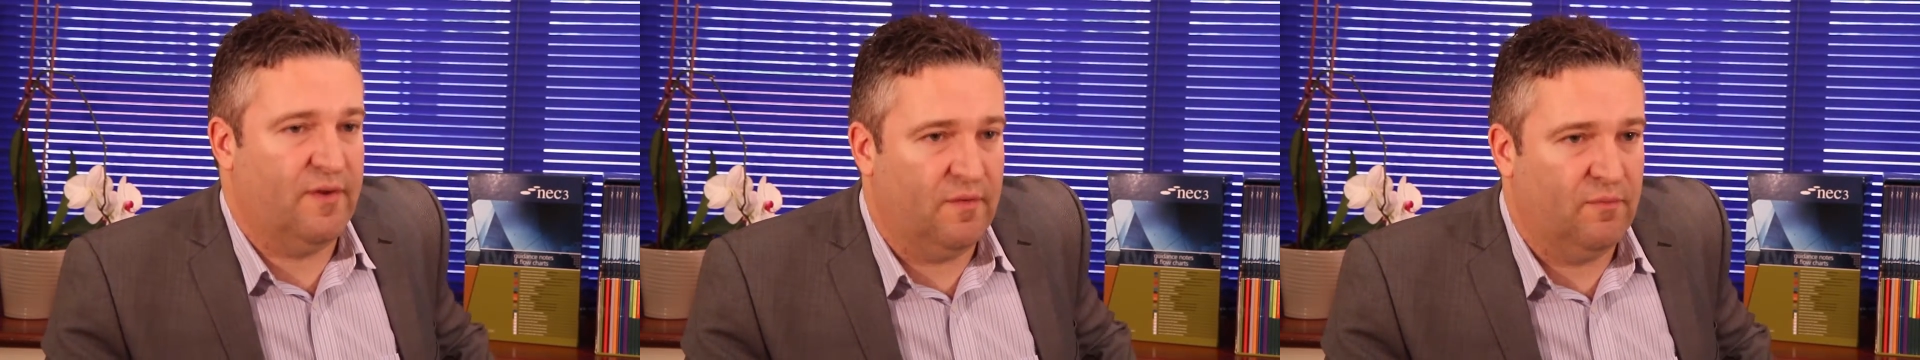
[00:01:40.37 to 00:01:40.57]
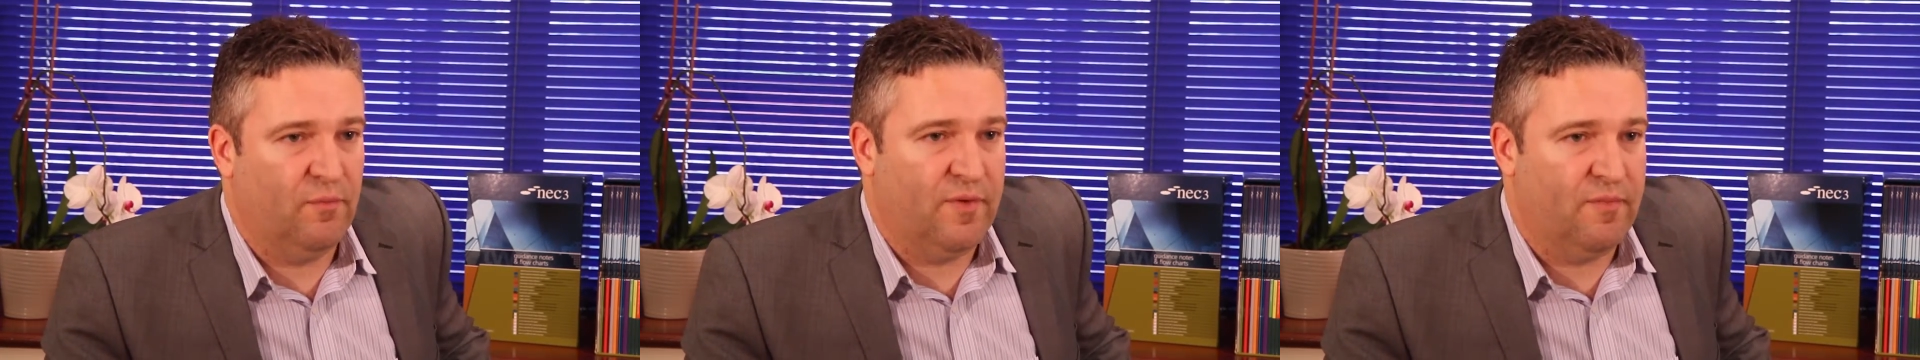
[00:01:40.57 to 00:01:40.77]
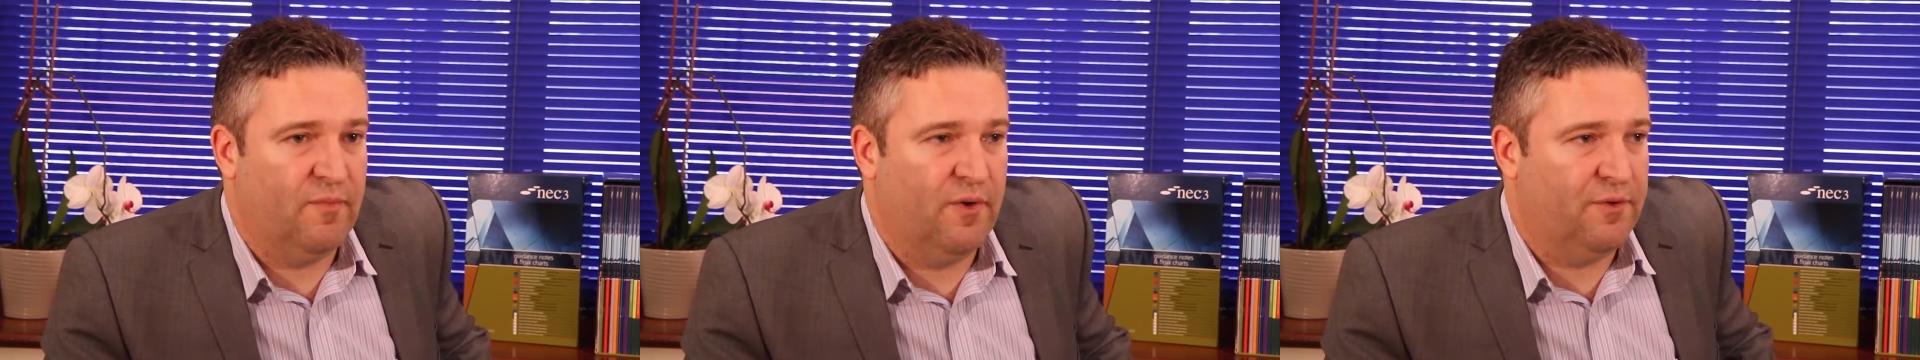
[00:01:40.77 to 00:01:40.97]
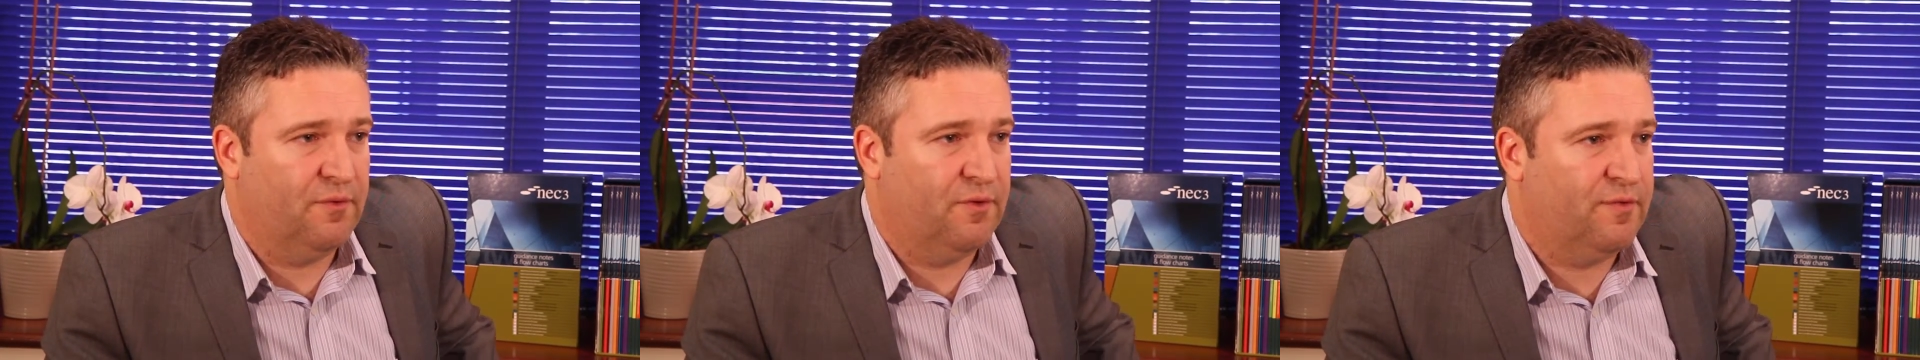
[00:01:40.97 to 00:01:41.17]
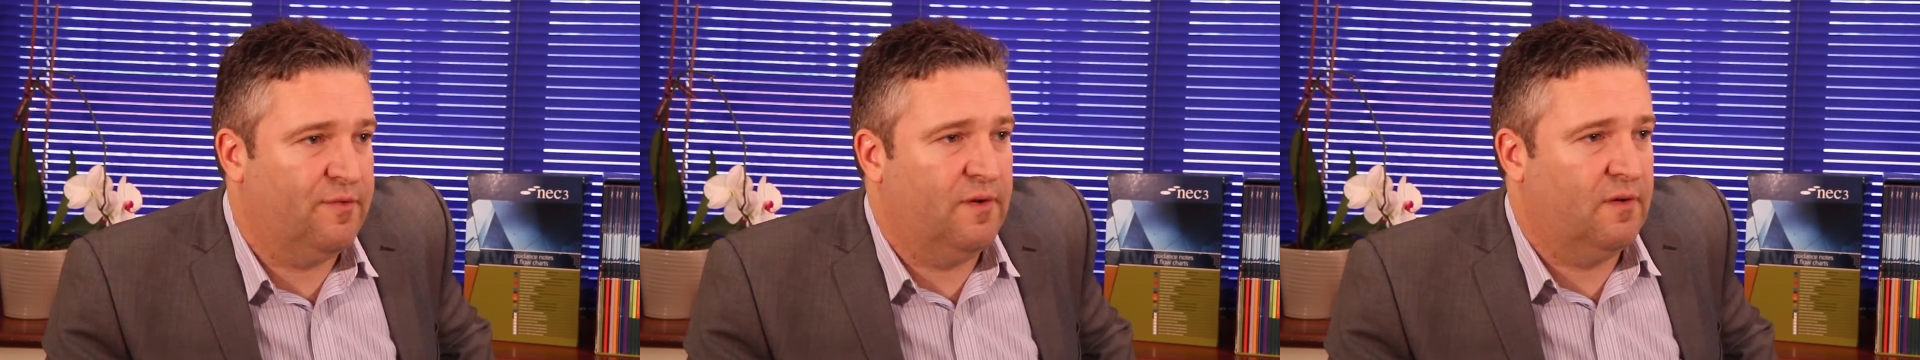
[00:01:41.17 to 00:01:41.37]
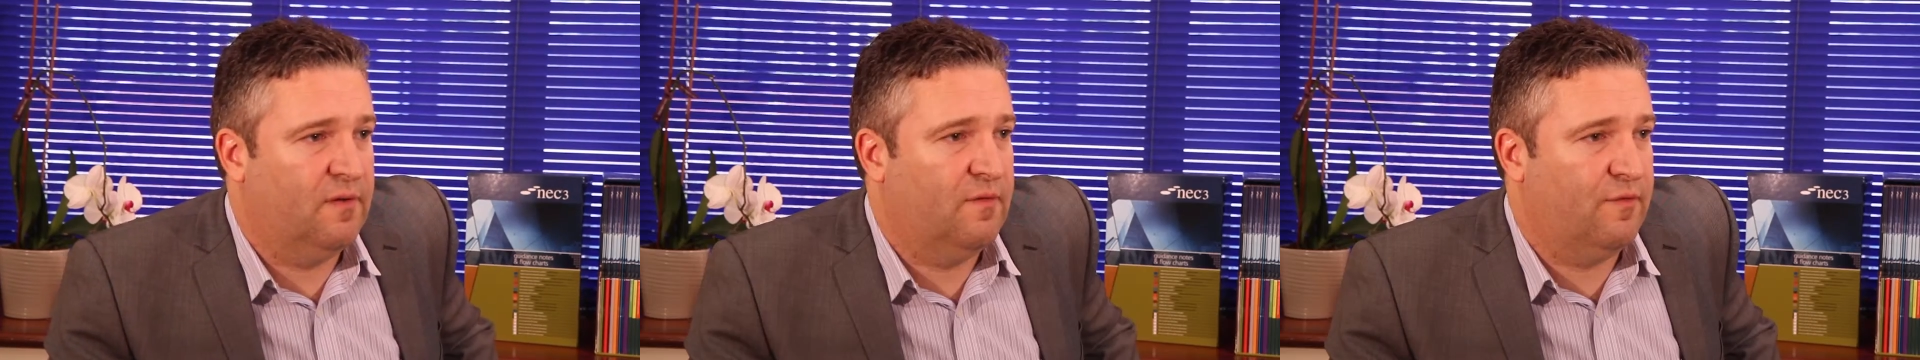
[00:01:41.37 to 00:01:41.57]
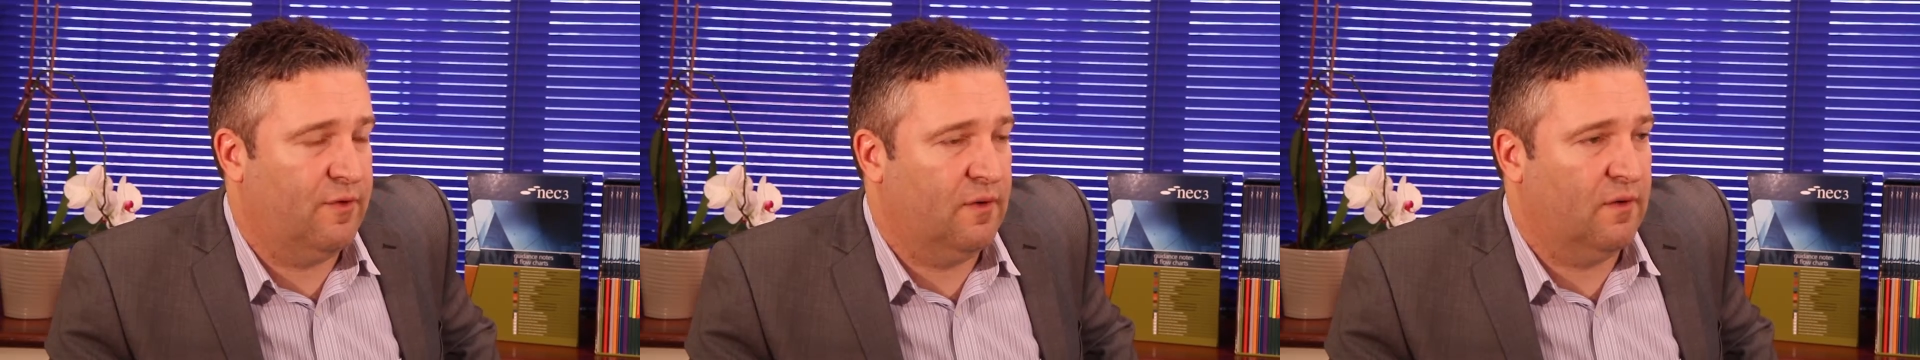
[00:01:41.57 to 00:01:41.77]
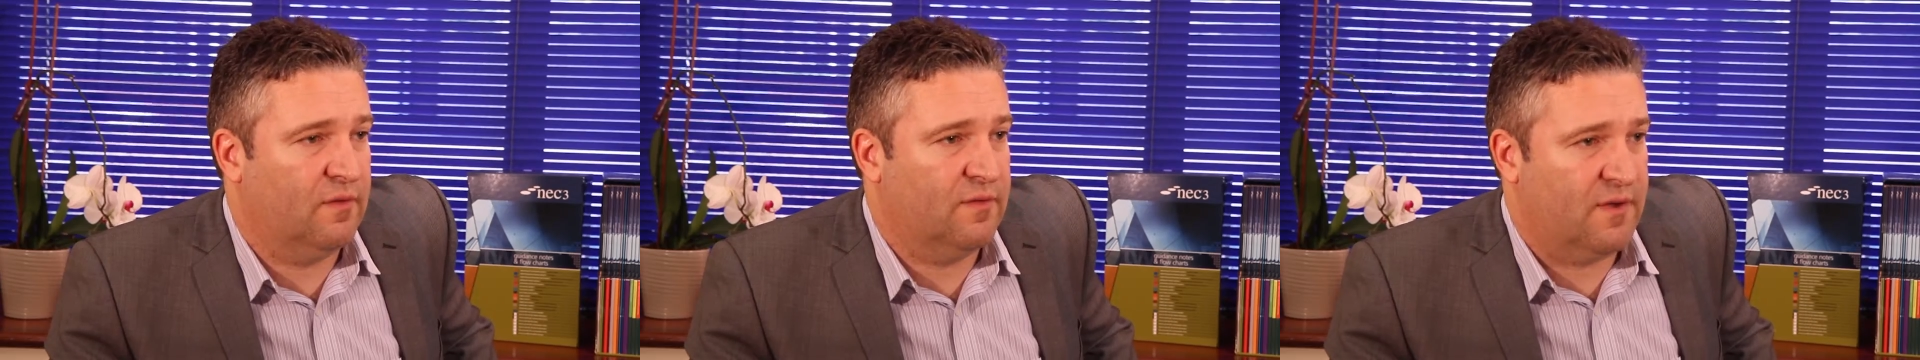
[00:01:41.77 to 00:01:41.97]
and with models for a long